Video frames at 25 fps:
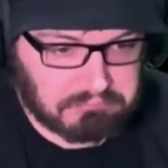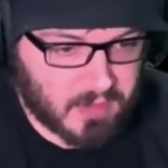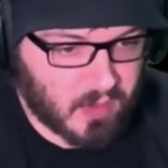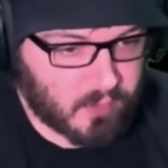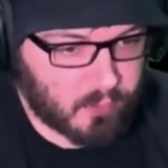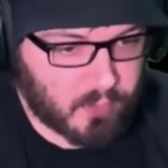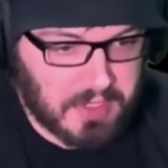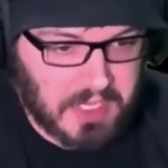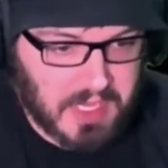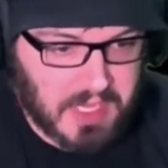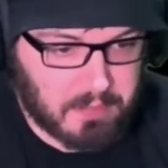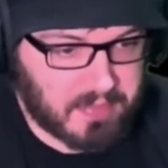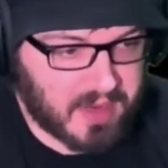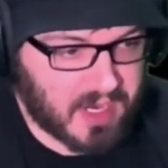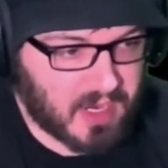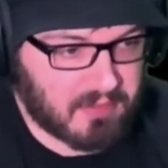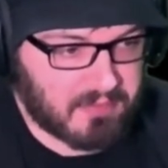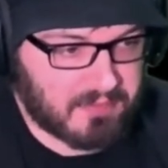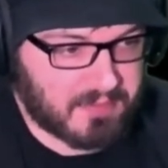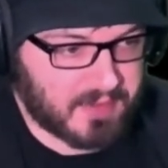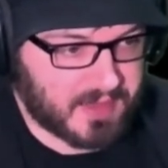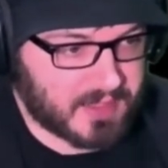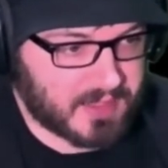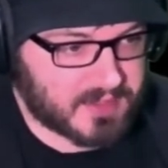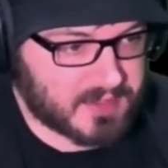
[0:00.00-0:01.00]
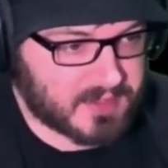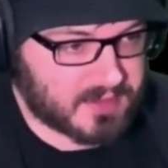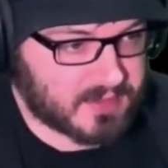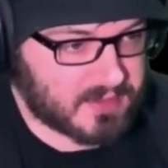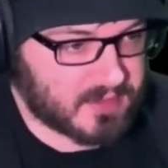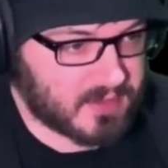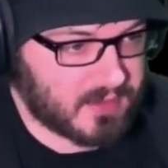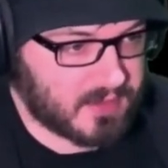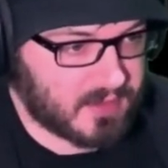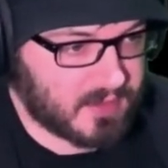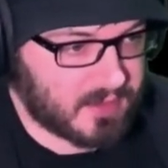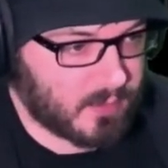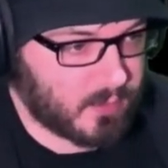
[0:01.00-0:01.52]
if we had bare
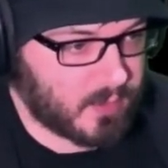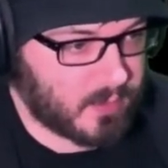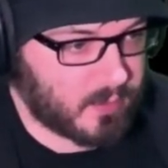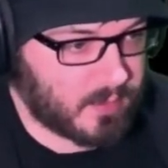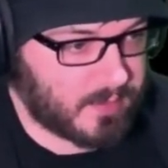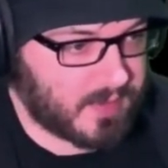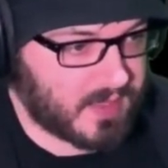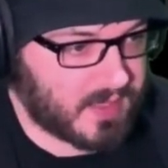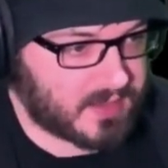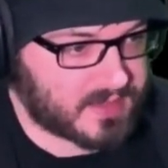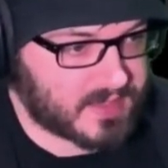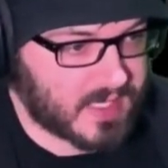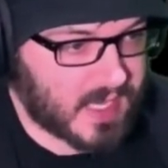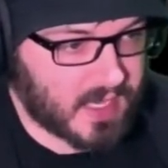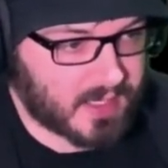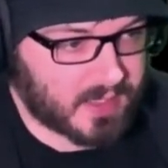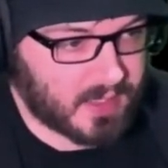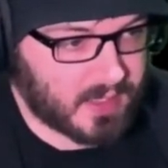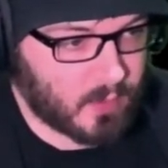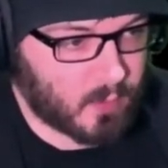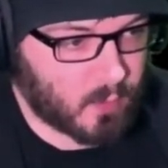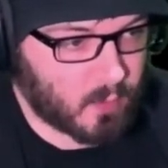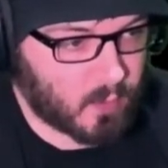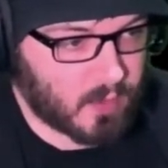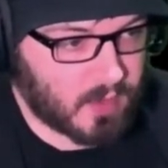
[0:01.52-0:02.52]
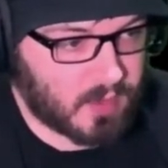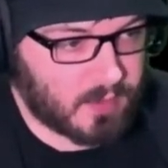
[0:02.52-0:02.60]
fist, we would be attacking